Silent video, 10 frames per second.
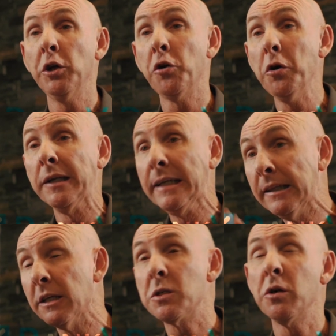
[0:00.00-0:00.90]
Now you don't
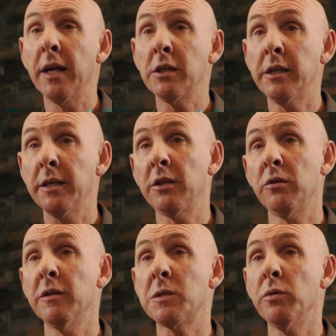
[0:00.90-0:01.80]
need this. You can actually connect
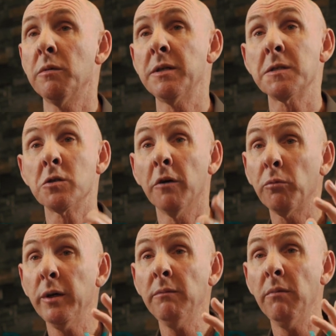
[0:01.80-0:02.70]
to this with a piece of
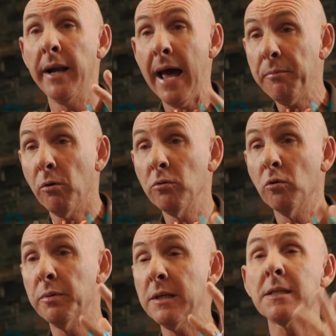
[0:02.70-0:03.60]
software, an app on
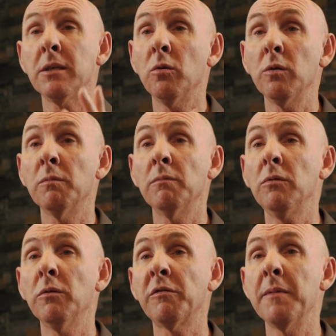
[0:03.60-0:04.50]
your PC or
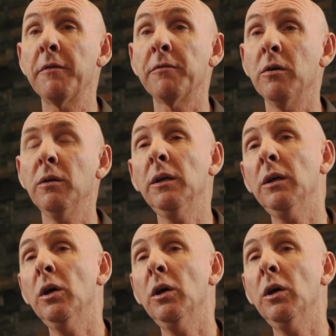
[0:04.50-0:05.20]
your smartphone.